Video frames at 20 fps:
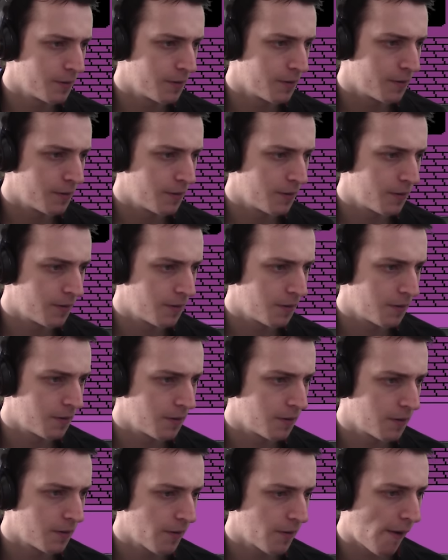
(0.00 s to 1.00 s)

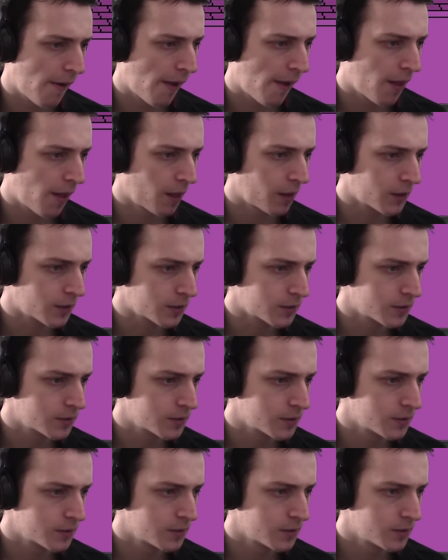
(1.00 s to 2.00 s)

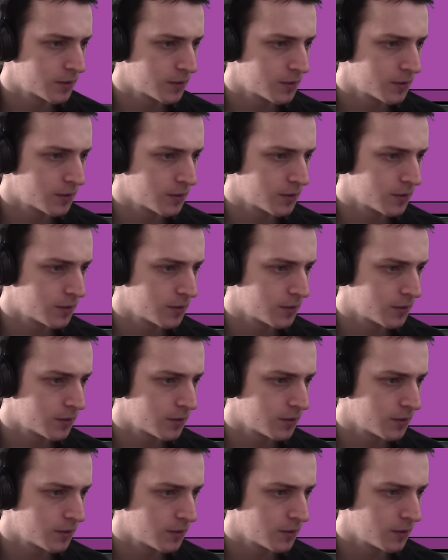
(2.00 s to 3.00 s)

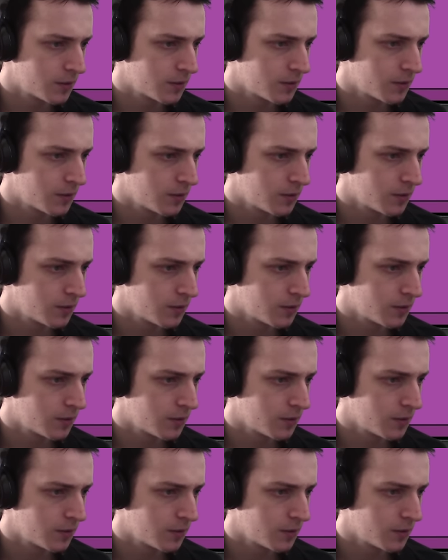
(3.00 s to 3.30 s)
(no one is talking)